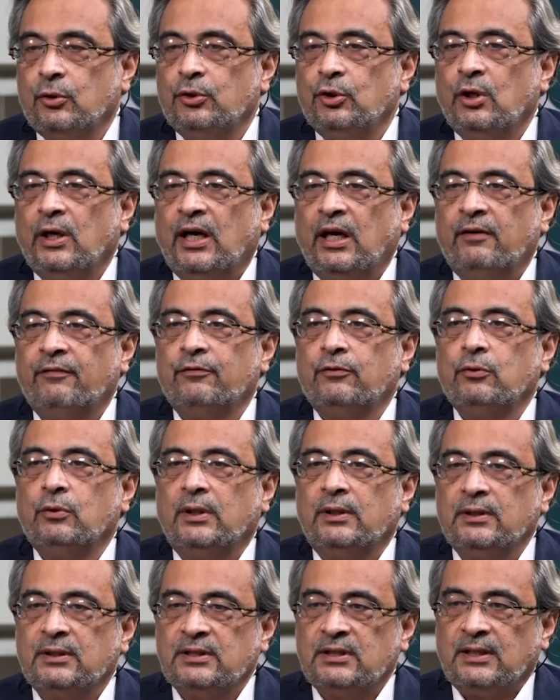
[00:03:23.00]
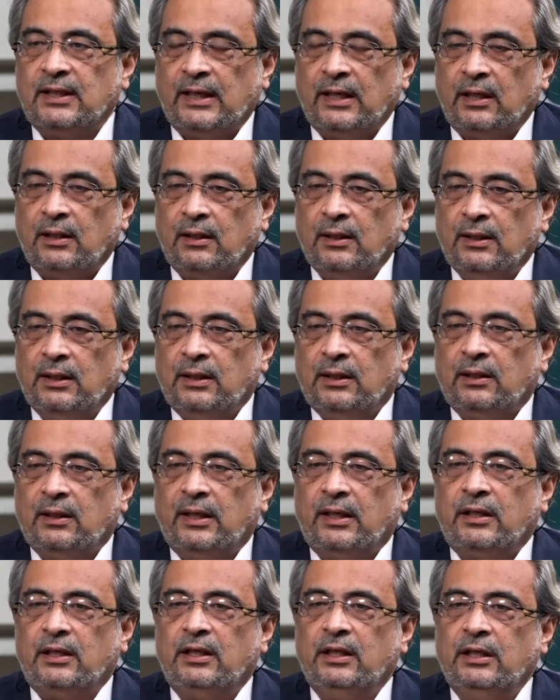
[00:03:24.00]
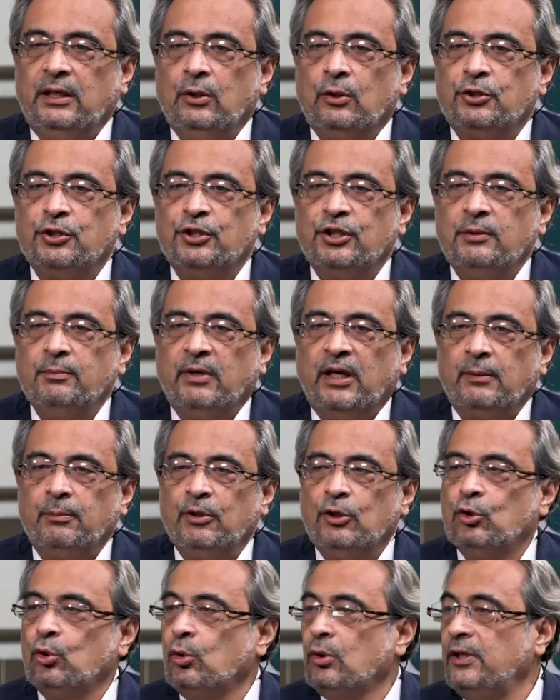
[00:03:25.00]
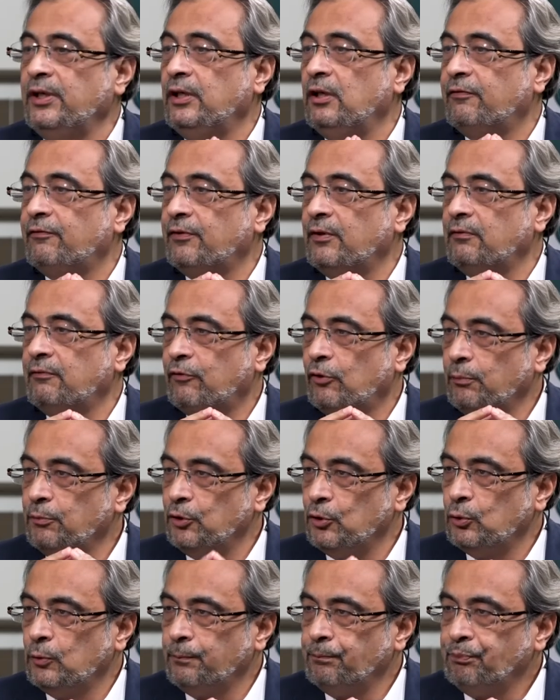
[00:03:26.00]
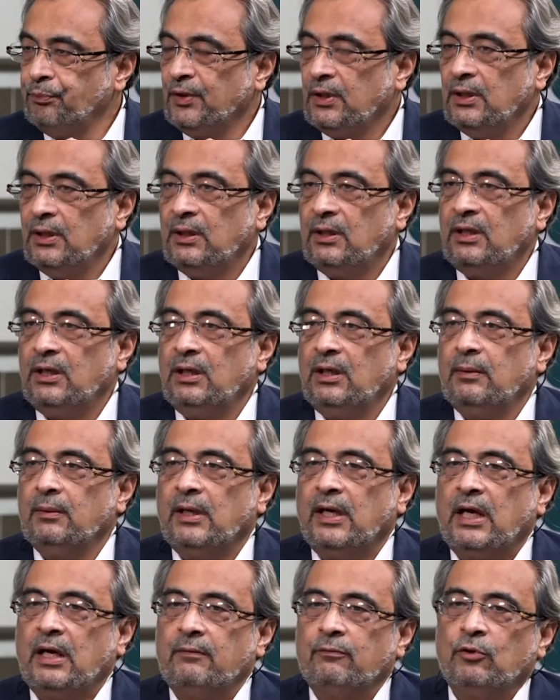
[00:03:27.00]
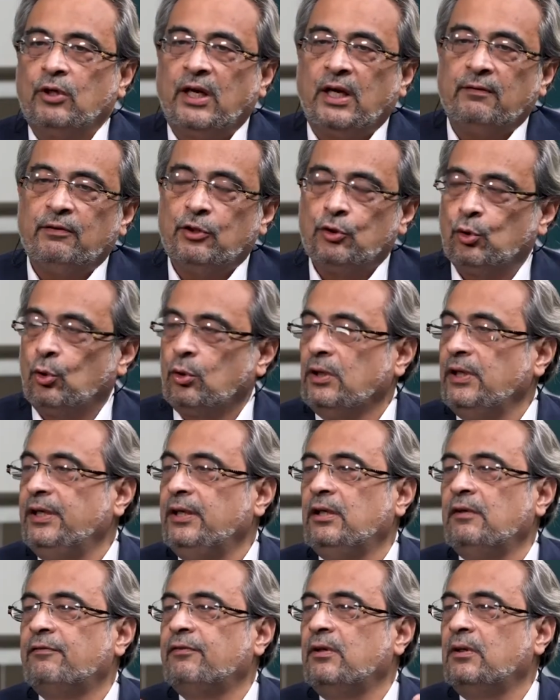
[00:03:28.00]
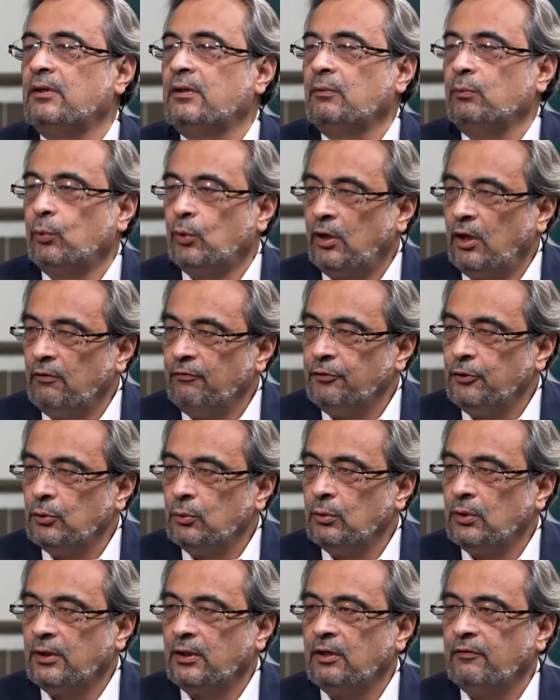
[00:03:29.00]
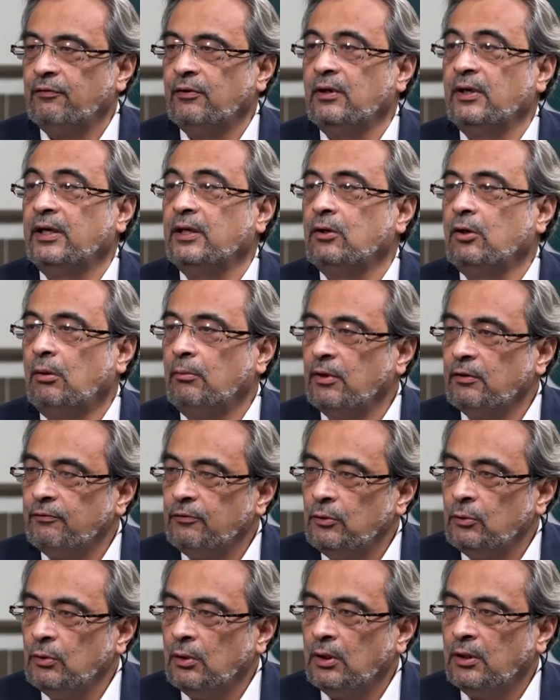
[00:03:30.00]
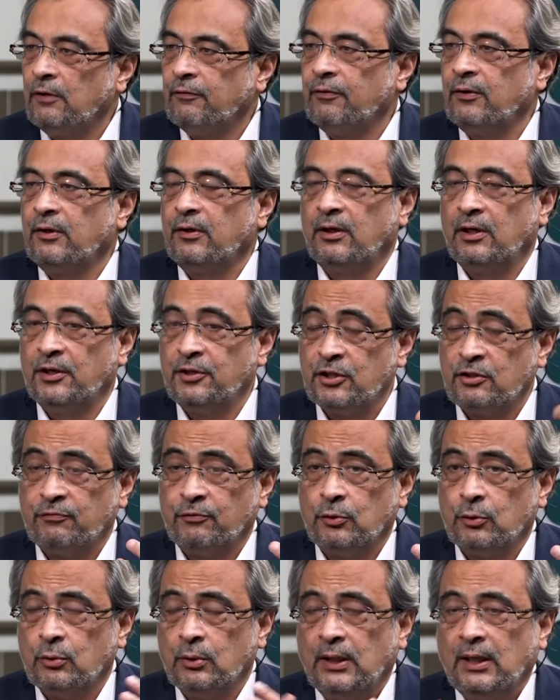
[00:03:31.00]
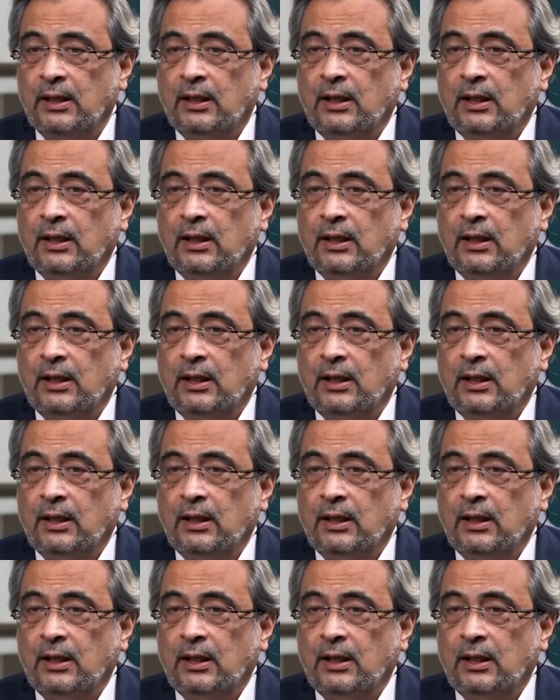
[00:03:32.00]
you have to understand that he or she might be totally different from you. He would have a totally different worldview, a different economic view, a different religious view.